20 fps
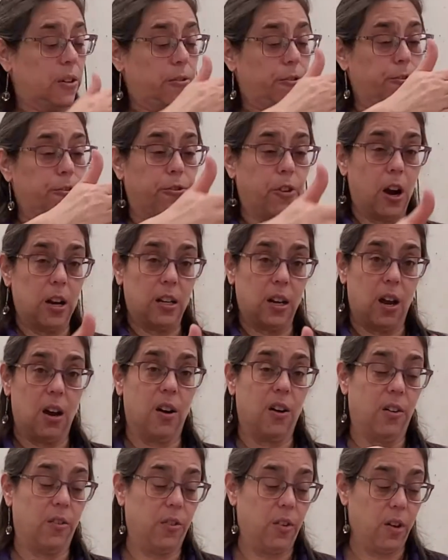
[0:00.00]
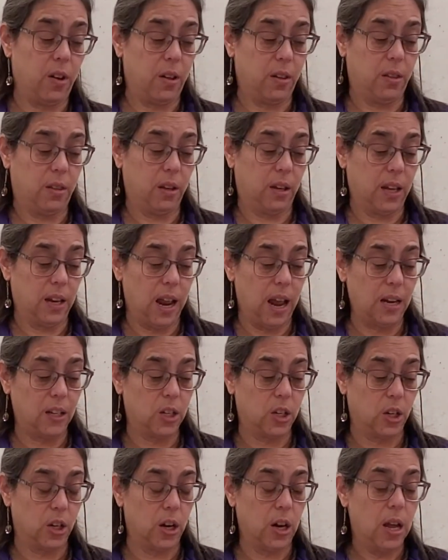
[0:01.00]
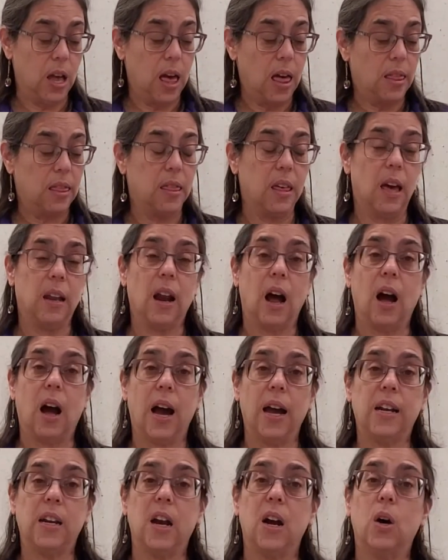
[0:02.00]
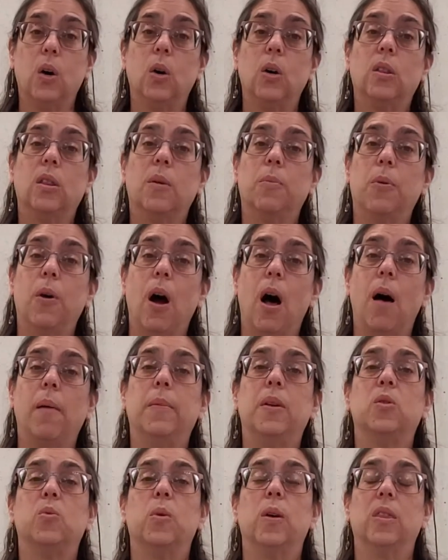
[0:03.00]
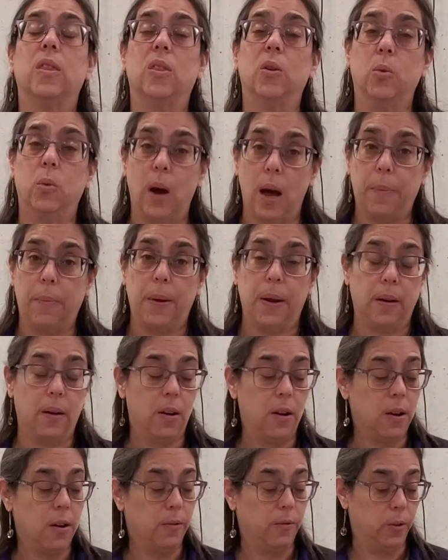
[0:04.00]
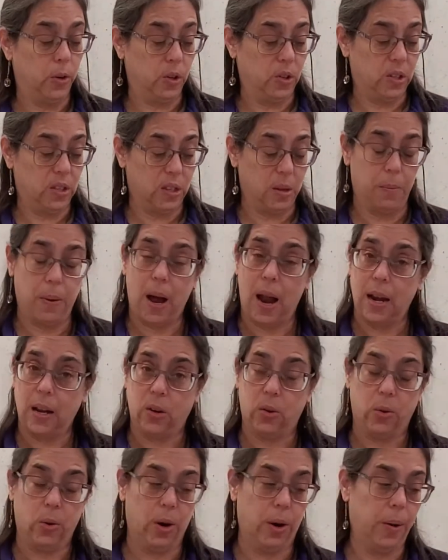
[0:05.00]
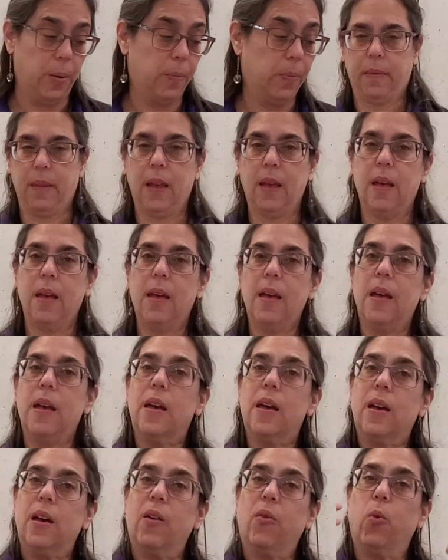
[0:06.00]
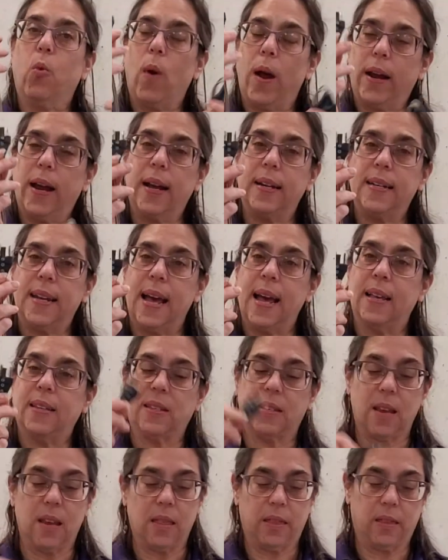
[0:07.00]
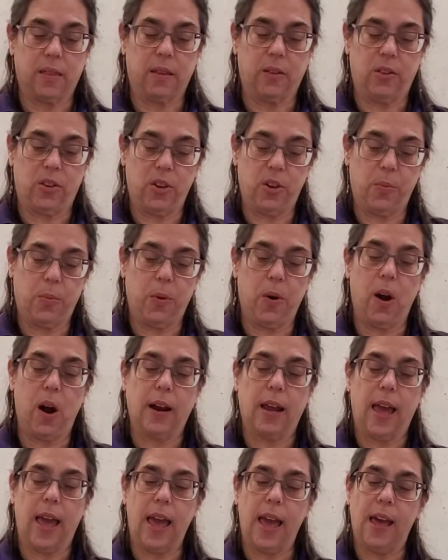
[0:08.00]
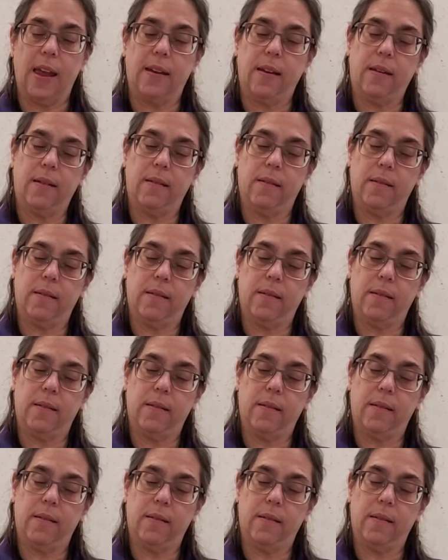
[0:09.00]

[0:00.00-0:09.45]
in front of the connector, then I know the problem is with the weapon versus the body cord. If when I test the two-prong end,